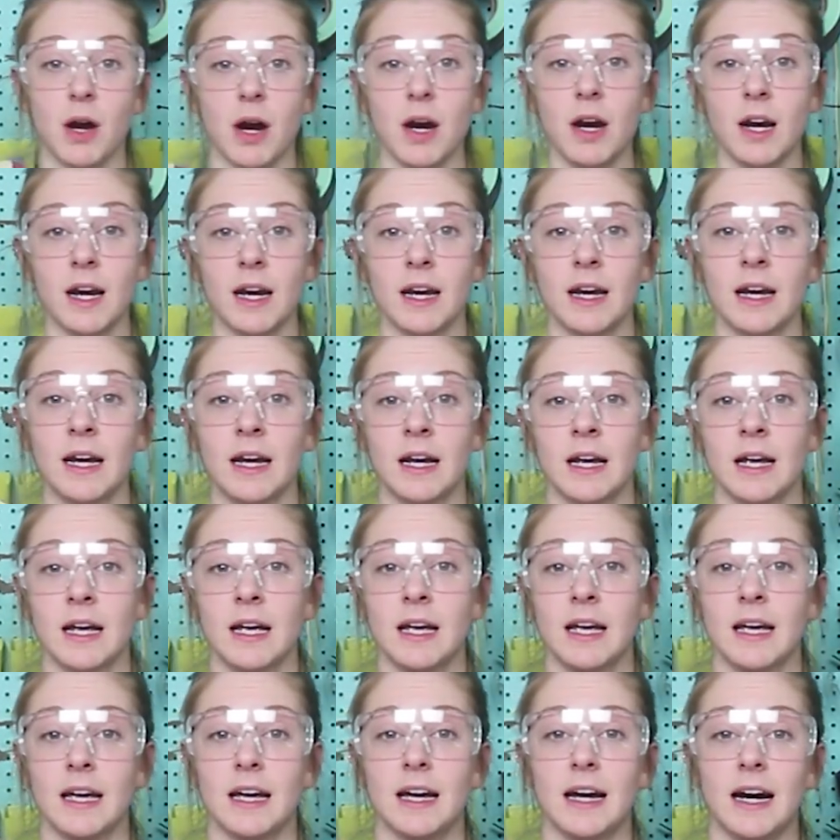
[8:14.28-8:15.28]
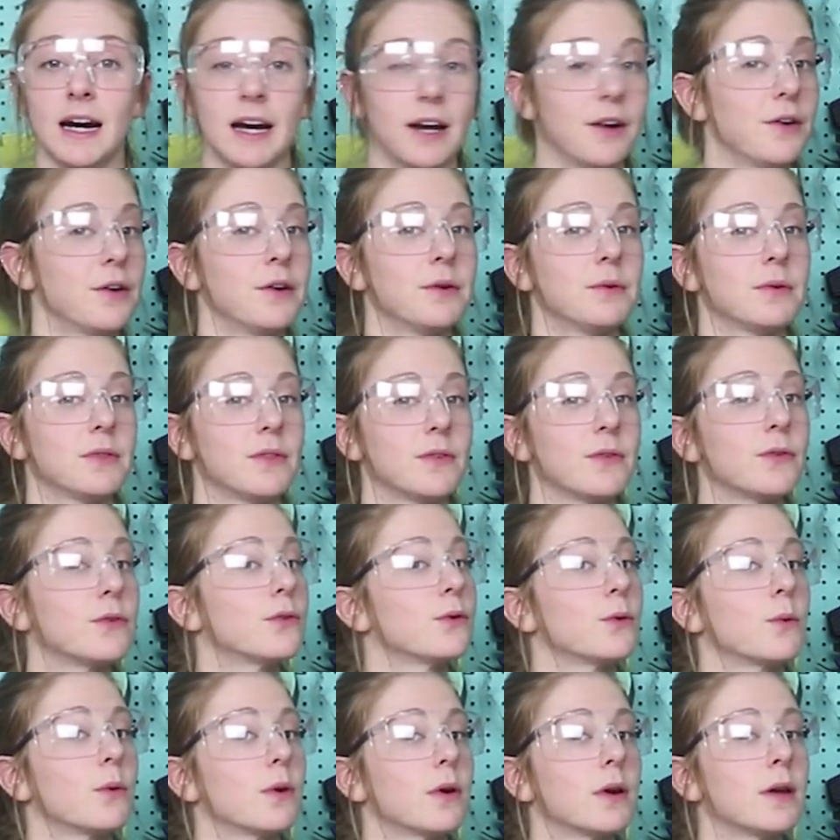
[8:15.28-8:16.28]
Mark, I don't know what the
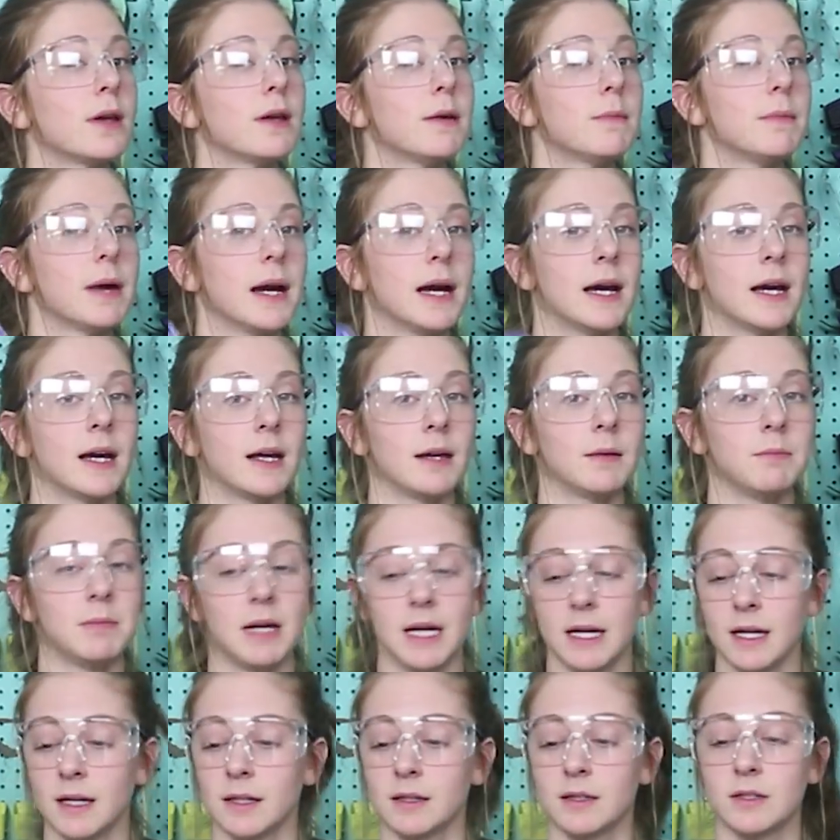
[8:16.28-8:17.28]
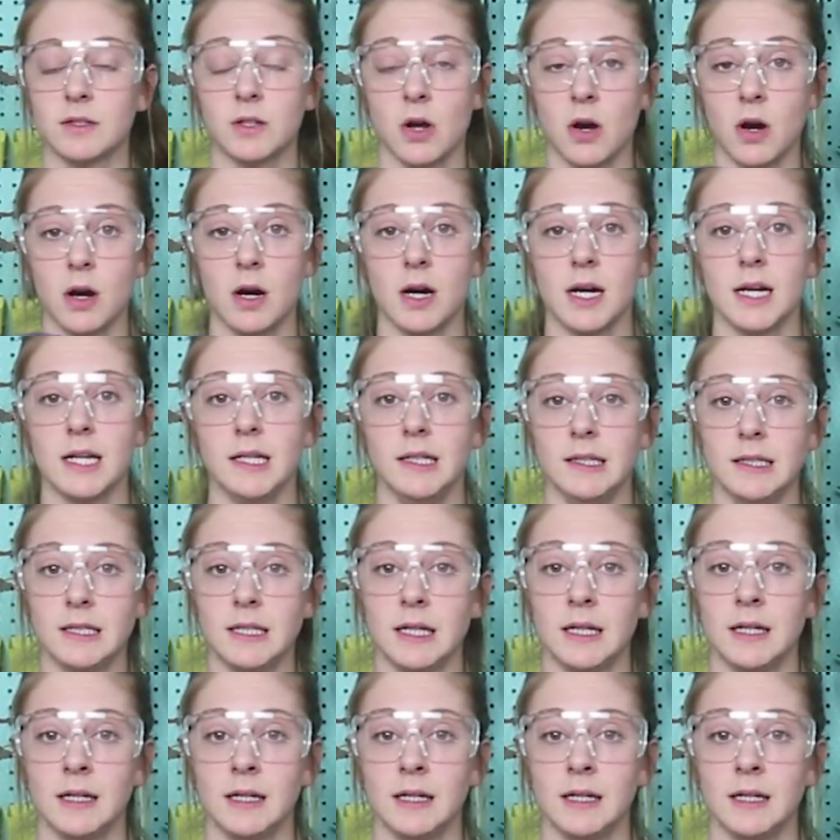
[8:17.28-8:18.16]
story behind making this car is,